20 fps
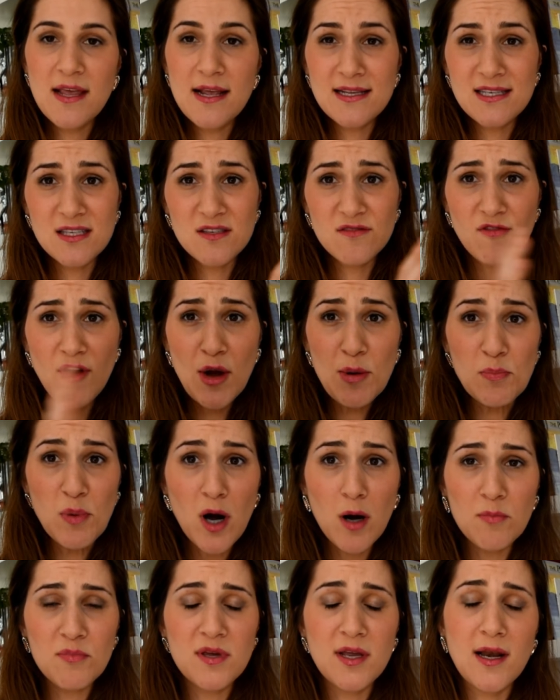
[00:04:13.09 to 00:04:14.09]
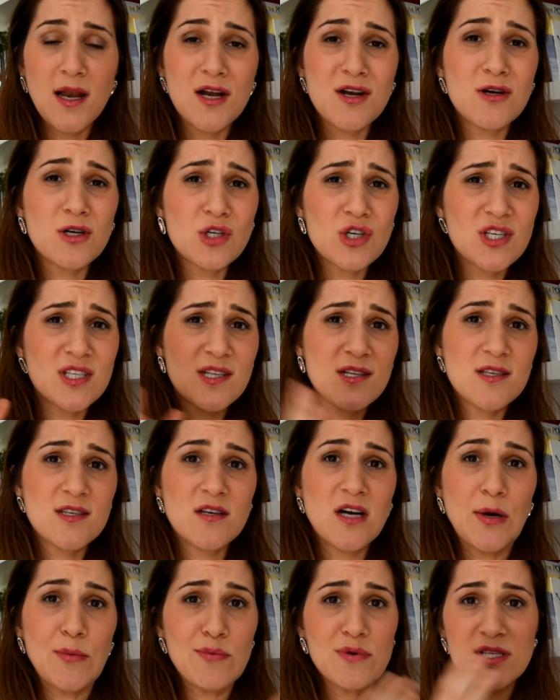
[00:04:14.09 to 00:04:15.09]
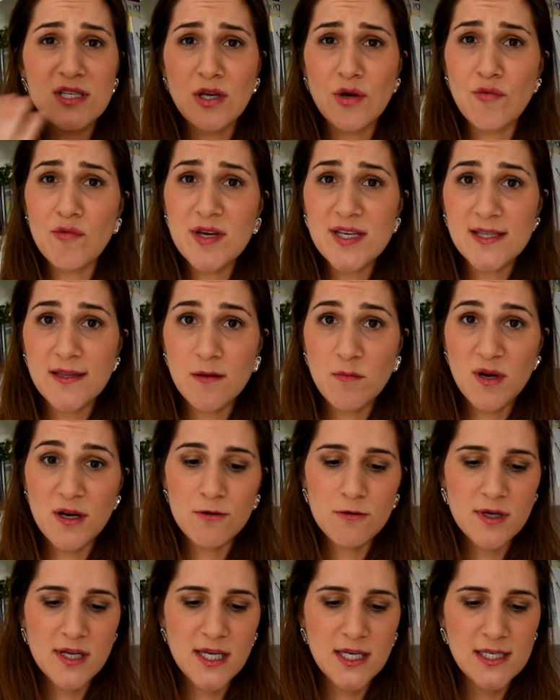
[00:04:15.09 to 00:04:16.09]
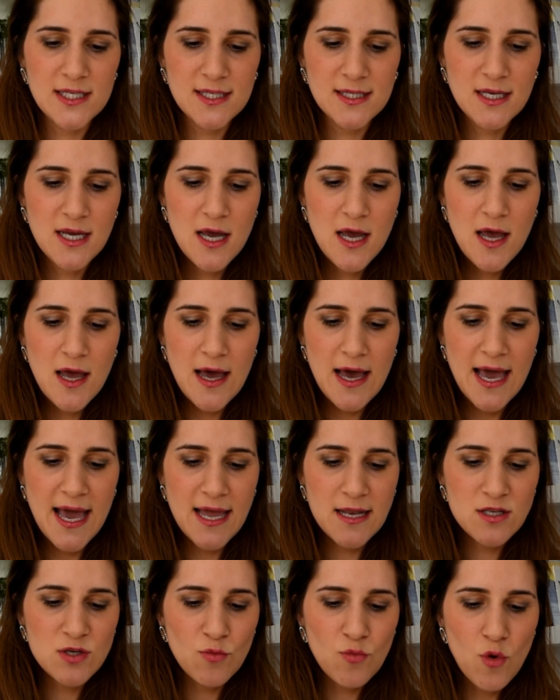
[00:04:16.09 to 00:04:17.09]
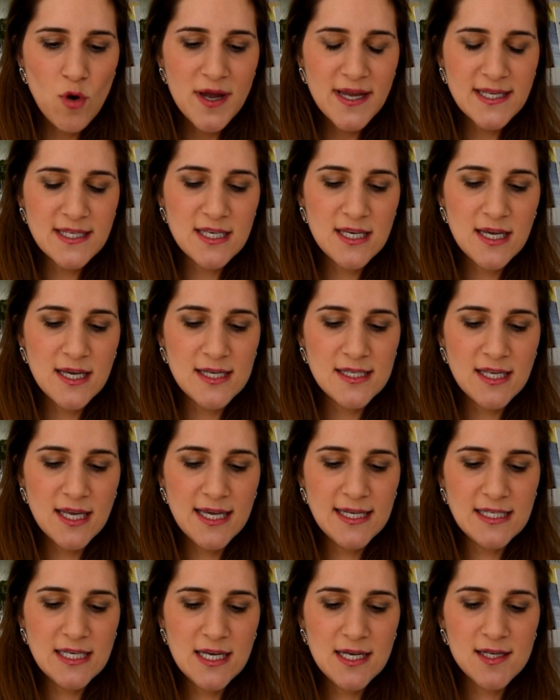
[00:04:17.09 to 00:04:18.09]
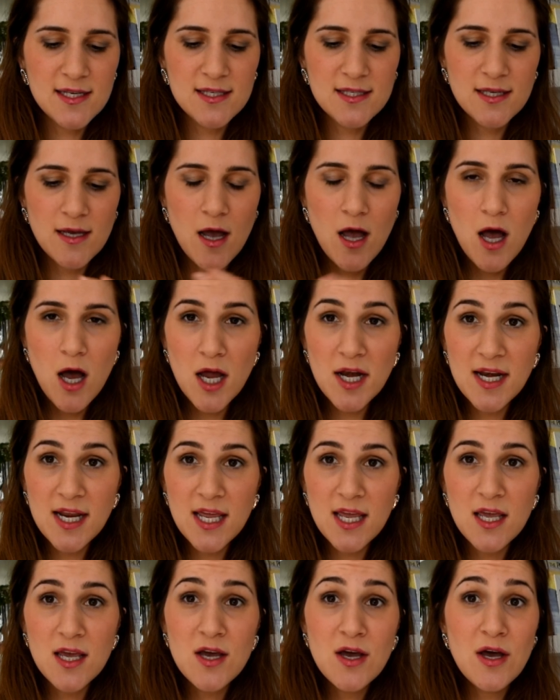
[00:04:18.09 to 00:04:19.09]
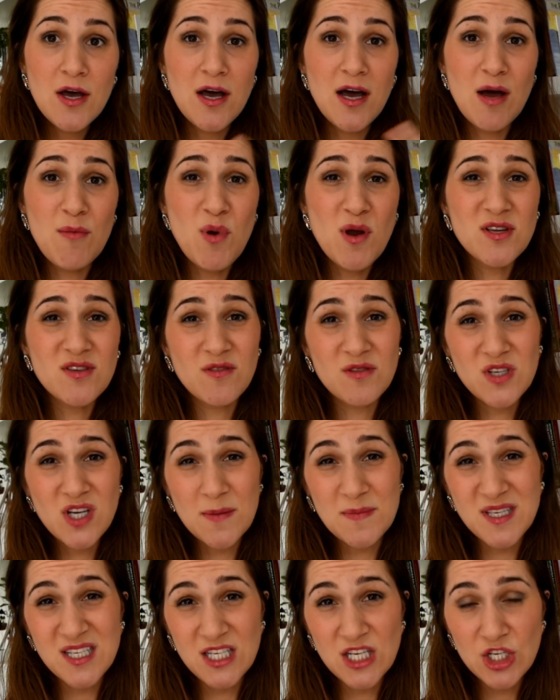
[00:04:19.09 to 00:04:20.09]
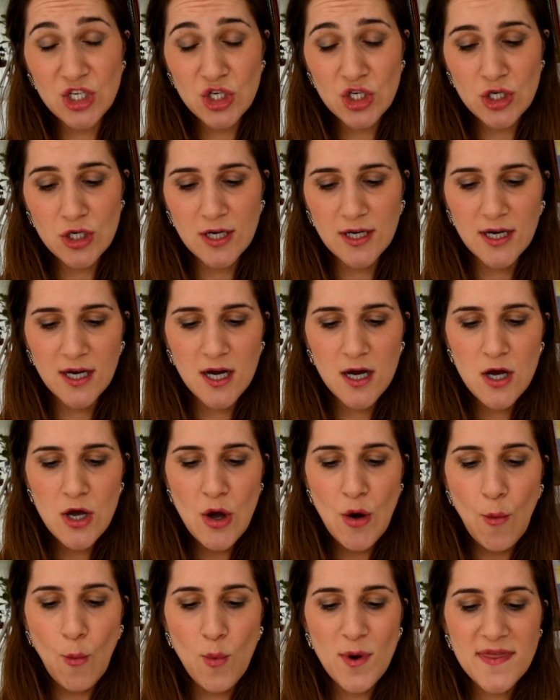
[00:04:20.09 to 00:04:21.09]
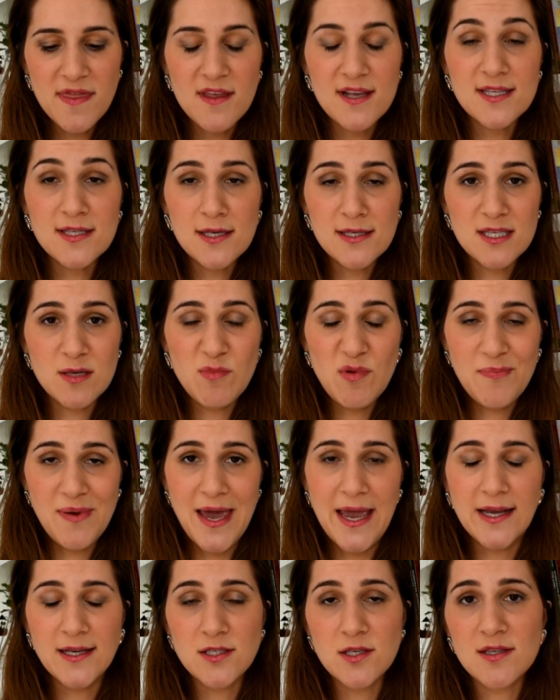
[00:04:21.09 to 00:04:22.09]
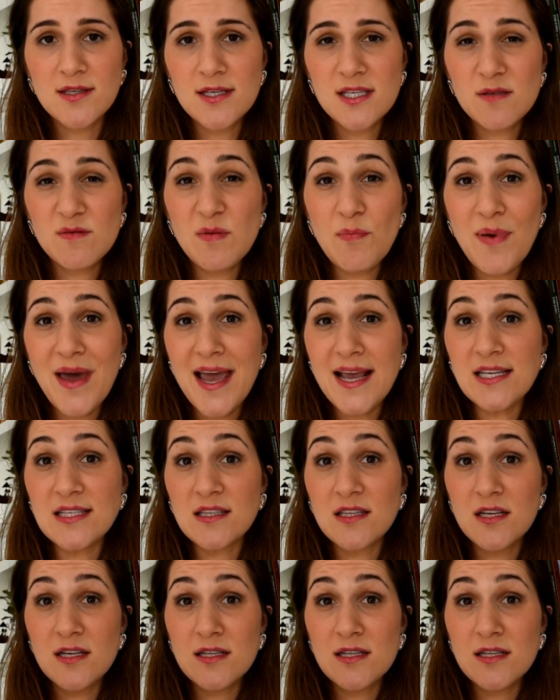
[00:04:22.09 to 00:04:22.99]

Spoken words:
is very popular, not just in Cyprus, in Greece and the Middle East. And what it is honey, and most of the times it is sugar, with sesame paste. So sesame paste,